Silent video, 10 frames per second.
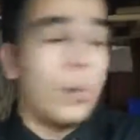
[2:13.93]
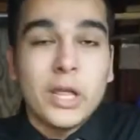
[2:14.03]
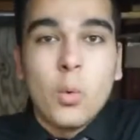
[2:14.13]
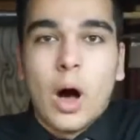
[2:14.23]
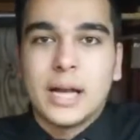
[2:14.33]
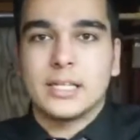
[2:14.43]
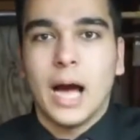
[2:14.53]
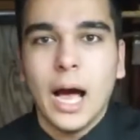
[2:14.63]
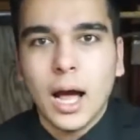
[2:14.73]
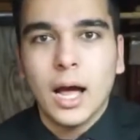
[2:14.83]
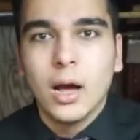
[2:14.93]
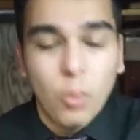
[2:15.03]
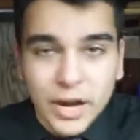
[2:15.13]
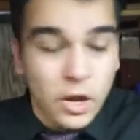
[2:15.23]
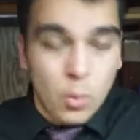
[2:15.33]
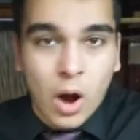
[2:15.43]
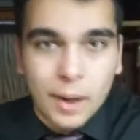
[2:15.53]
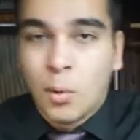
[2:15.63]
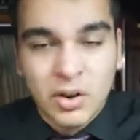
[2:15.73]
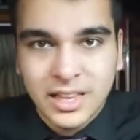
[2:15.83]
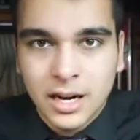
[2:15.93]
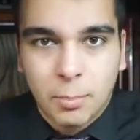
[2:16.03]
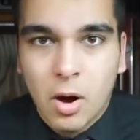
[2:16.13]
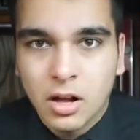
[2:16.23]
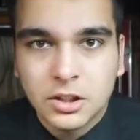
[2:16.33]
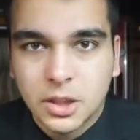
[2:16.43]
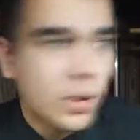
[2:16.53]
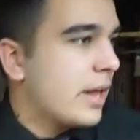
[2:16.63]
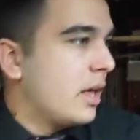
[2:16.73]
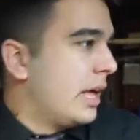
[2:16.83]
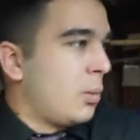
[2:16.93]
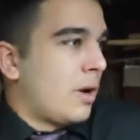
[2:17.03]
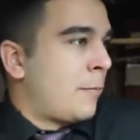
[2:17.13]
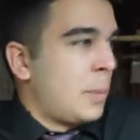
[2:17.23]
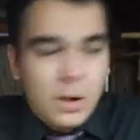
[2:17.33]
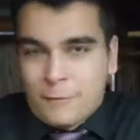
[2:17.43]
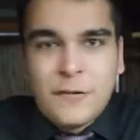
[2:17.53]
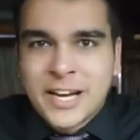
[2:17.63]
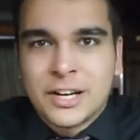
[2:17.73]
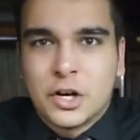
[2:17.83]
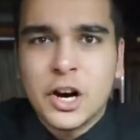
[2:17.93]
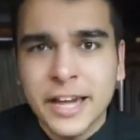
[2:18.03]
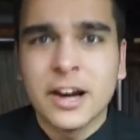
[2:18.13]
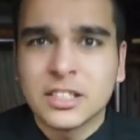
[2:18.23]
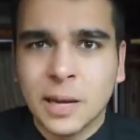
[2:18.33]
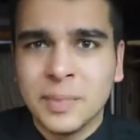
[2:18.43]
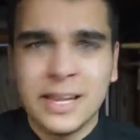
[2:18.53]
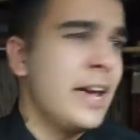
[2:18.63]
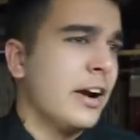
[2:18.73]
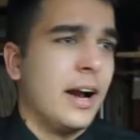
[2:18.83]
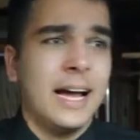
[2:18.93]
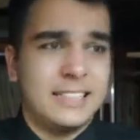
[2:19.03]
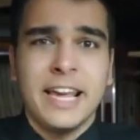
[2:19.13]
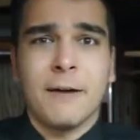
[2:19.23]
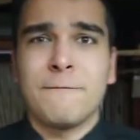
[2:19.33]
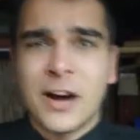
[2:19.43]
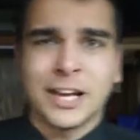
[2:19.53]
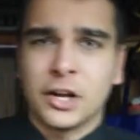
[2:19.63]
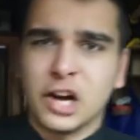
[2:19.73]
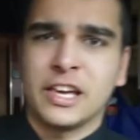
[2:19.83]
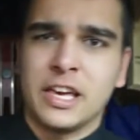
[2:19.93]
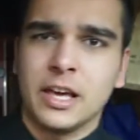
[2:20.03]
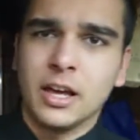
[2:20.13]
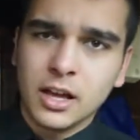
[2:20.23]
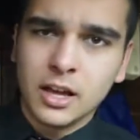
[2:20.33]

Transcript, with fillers: What do you want, huh? What do you want more than an apology? What? You want a, you want a fucking cookie or something? Here, take a fucking cookie.